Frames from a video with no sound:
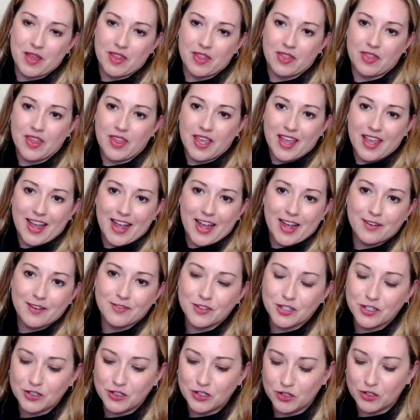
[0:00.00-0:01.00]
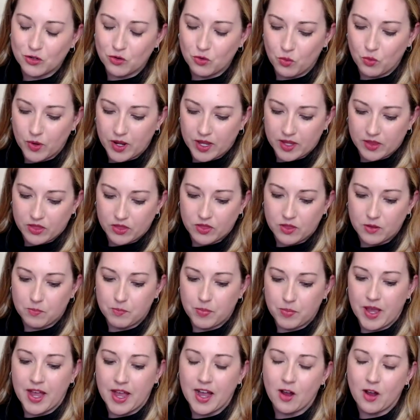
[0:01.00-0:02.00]
They have to do with the
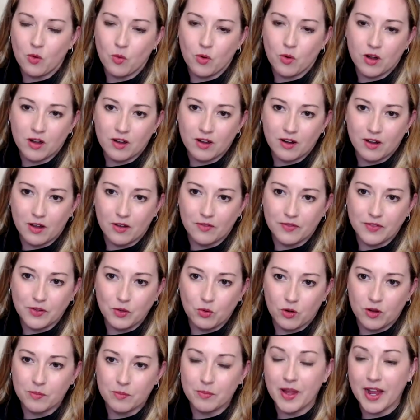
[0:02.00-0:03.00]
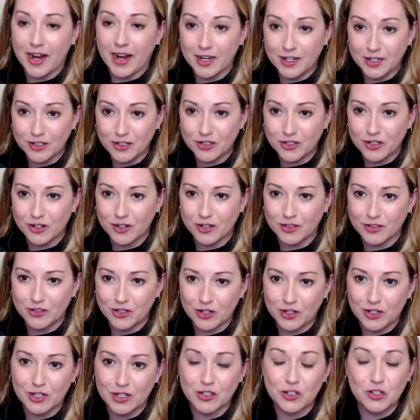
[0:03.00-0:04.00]
power of your manager
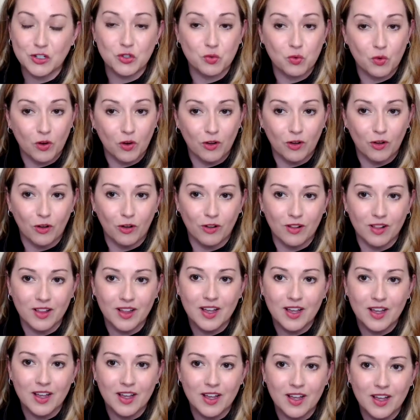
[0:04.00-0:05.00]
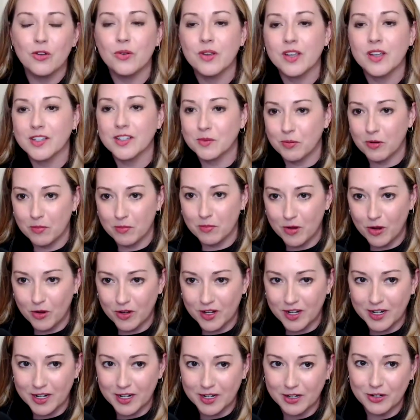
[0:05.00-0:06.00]
to control who gets
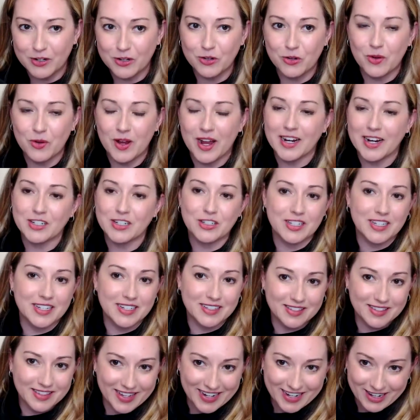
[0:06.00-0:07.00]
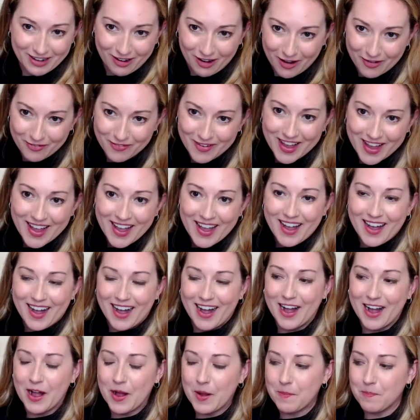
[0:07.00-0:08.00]
promoted and who actually gets laid off.
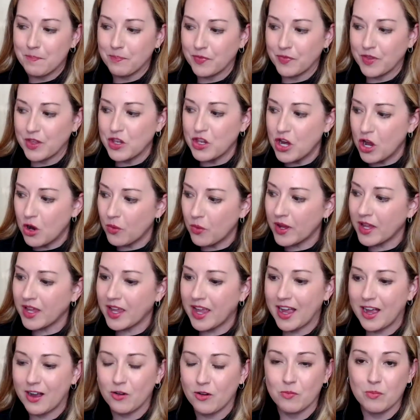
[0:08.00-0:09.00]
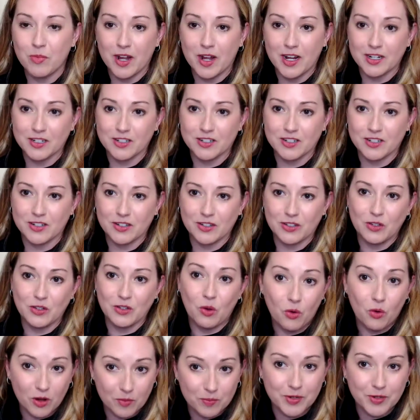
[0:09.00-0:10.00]
Knowing how much
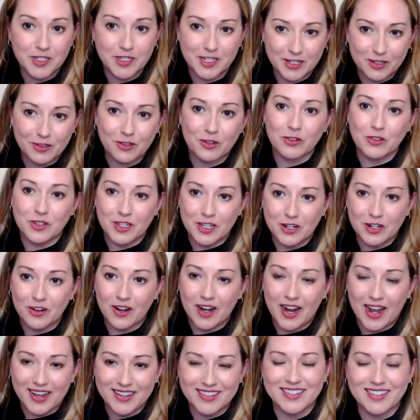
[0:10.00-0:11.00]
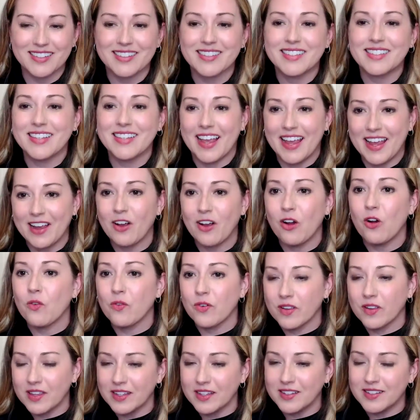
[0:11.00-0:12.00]
your particular leader has a say
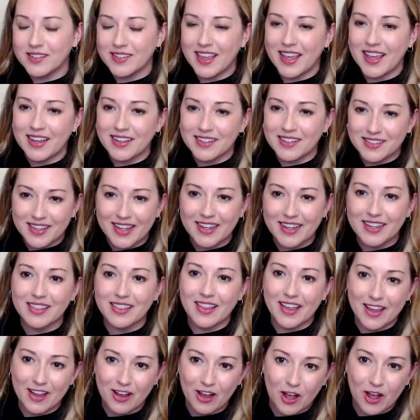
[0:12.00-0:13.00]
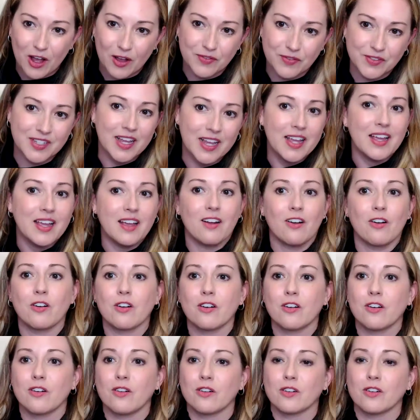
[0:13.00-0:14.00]
over these things like layoffs
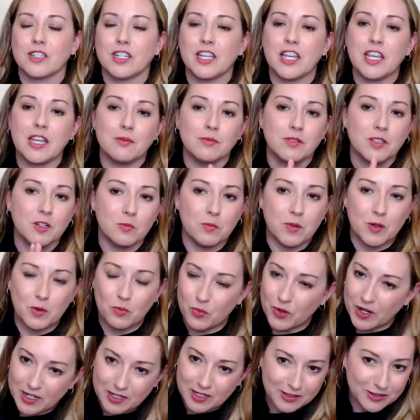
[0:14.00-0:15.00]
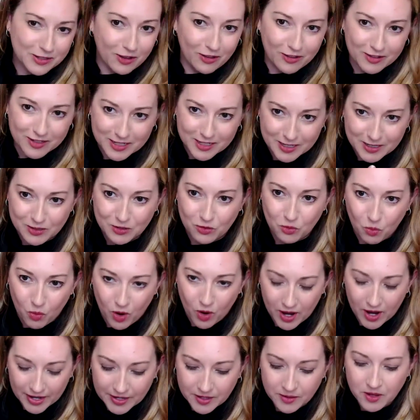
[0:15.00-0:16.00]
or teams that have been reconsolidated into
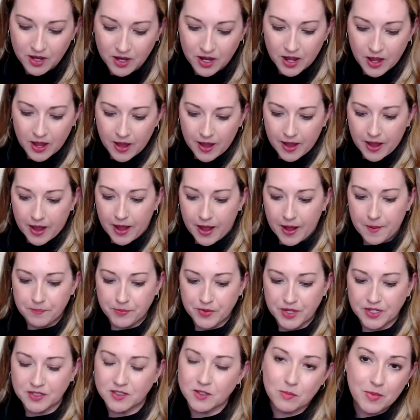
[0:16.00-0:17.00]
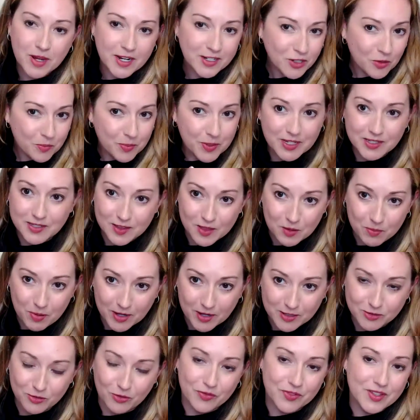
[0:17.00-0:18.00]
one is a major piece of the
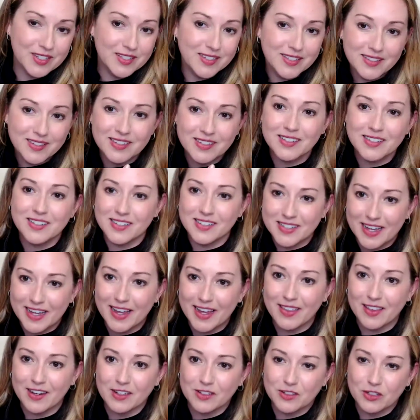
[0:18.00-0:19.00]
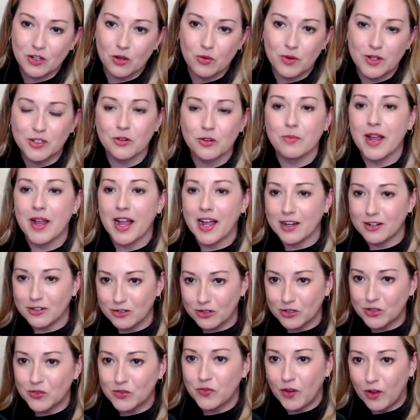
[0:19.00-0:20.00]
puzzle. This isn't to say that it's always your
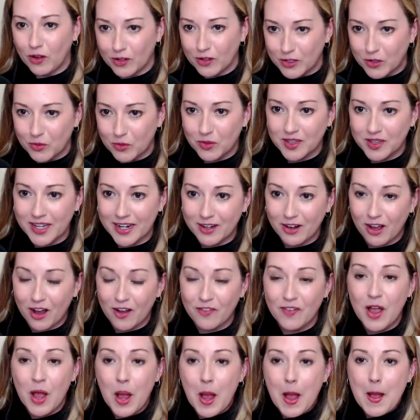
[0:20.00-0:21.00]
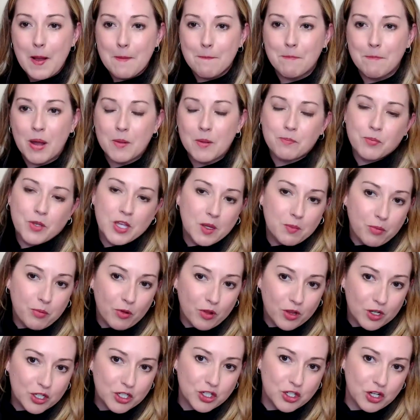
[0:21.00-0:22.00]
manager's fault you were laid off, but
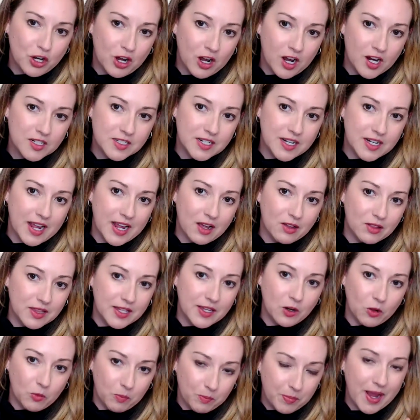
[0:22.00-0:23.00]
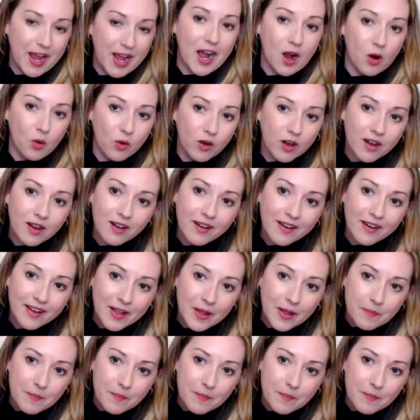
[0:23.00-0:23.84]
people are shocked at how little power